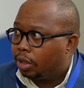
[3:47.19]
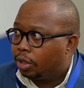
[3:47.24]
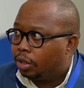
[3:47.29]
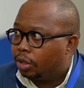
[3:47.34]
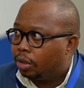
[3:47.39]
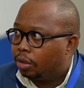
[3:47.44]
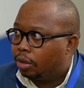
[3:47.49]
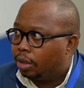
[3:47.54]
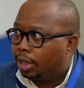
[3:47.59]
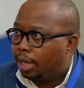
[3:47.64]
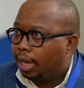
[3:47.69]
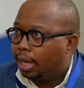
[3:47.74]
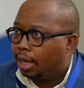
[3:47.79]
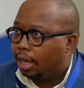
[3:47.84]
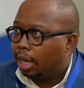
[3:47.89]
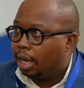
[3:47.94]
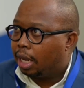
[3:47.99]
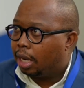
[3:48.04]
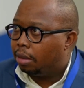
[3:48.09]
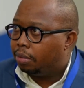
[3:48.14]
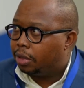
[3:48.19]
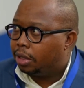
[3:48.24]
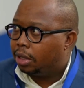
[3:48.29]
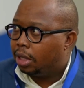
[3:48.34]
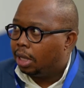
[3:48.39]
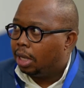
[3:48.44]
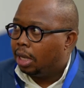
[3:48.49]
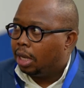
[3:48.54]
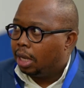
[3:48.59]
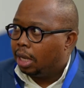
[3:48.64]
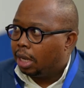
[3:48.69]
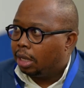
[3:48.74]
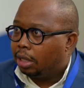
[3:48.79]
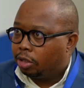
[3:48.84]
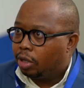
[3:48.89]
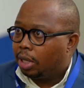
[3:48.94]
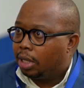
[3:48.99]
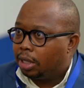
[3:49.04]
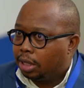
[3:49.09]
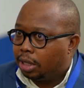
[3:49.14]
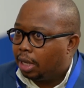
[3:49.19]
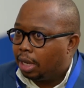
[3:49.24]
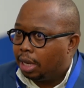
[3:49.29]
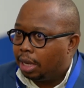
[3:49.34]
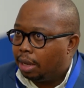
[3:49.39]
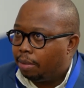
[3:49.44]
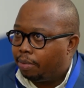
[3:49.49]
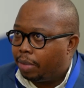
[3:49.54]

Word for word: So that helps actually uh,